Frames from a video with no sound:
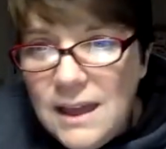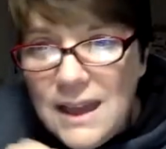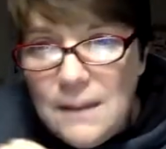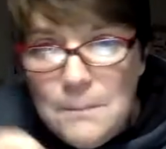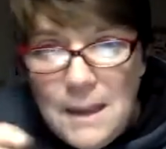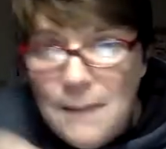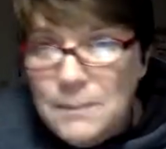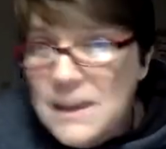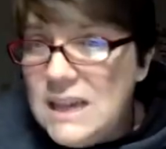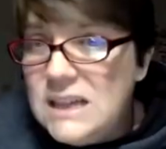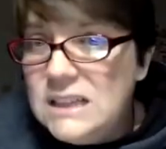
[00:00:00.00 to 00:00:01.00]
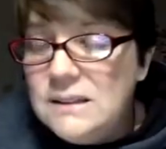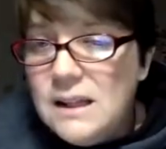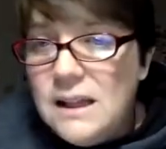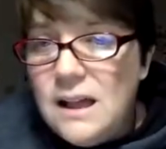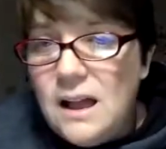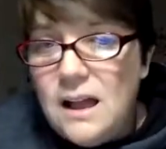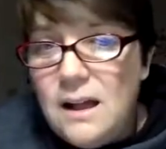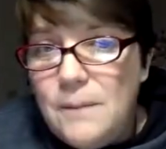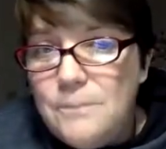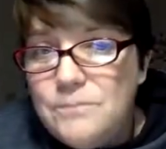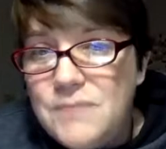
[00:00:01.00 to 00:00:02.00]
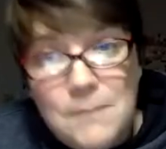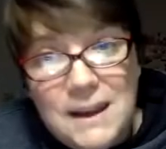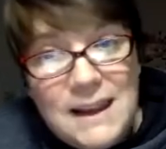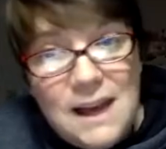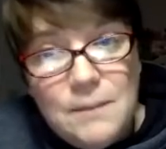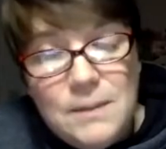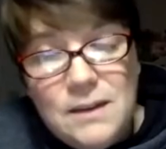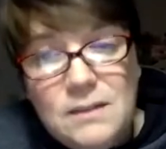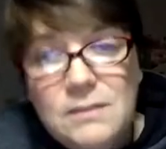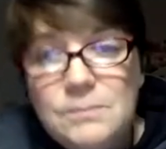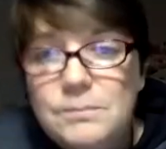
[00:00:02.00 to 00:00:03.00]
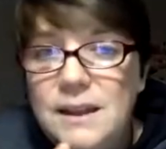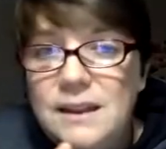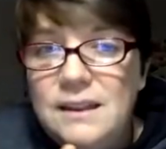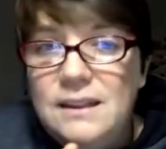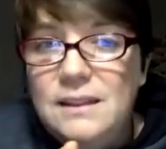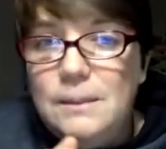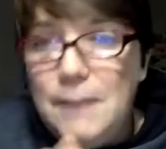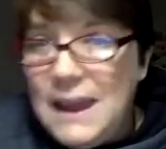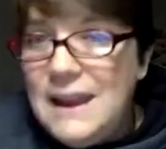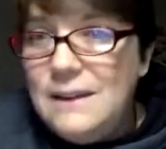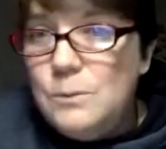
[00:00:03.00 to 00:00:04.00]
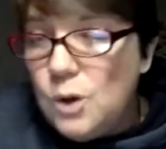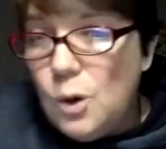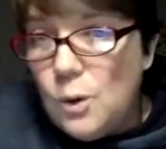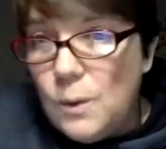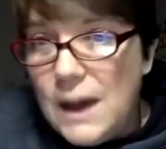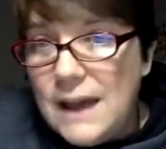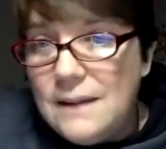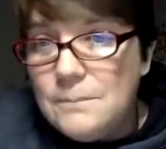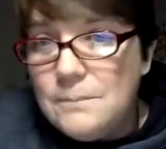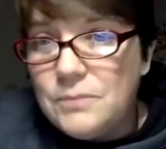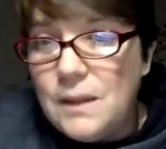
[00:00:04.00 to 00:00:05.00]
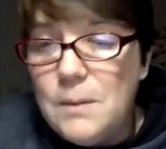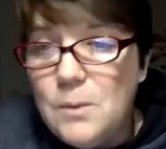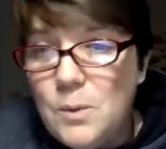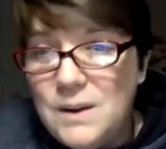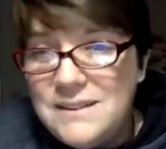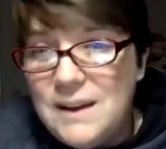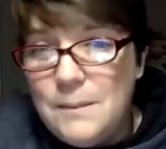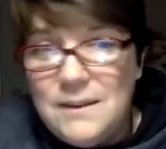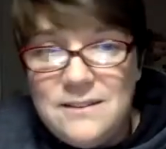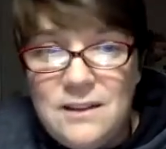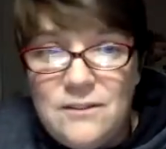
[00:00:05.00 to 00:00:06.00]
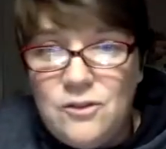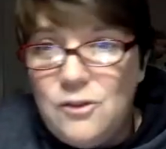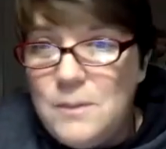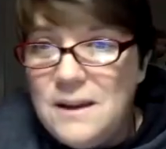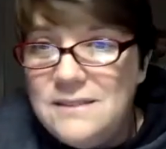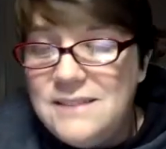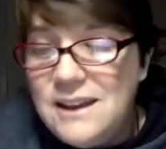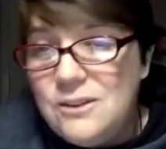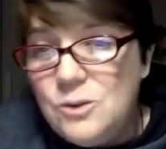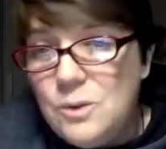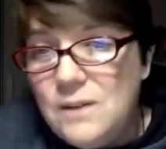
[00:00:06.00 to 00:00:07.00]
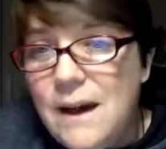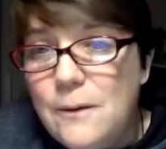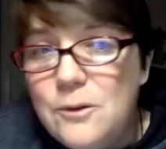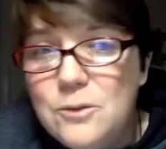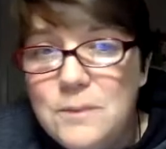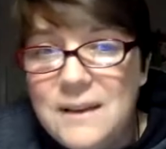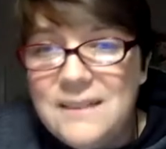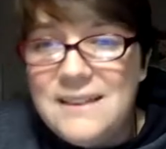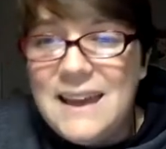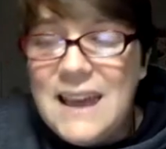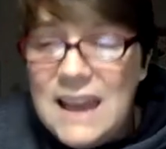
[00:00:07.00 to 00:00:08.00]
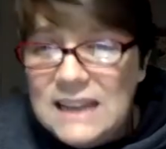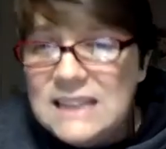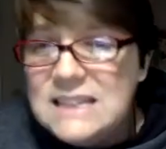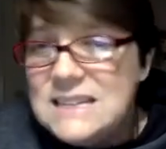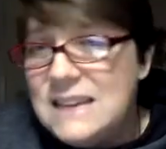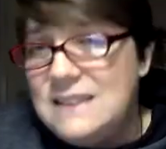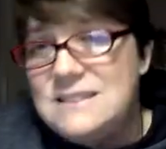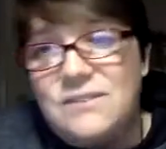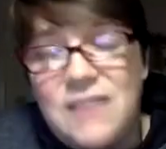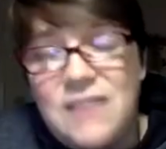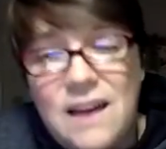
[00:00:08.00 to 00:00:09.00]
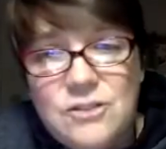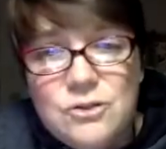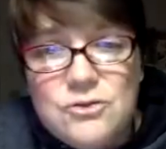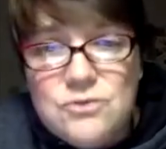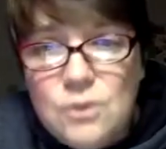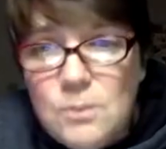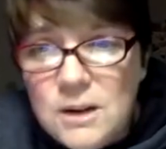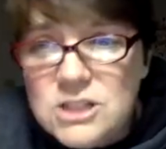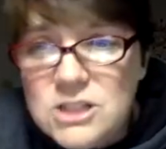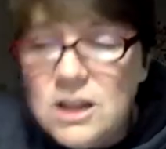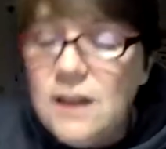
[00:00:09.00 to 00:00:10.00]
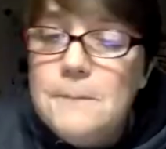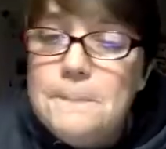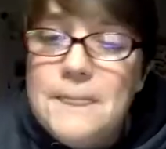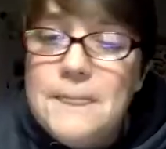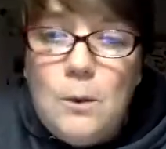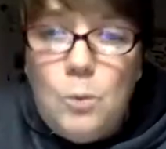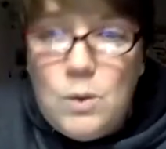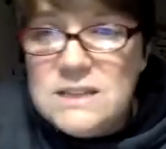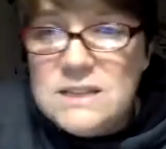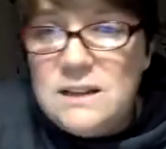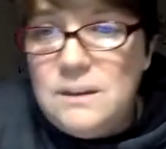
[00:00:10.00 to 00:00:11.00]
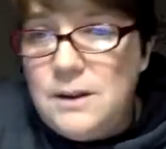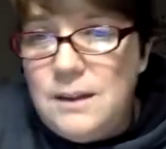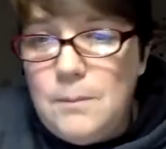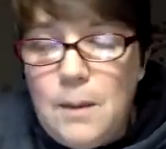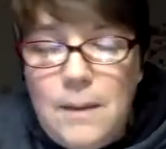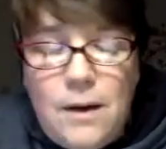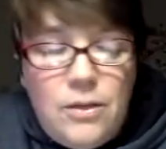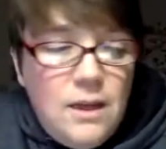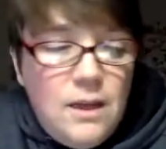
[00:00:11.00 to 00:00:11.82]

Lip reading: It may peel, it may not peel, but the pain will go away. I remember one time I suffered for about 10 or 12 hours because I hated the taste of lavender so much that I wasn't going to put it in my mouth.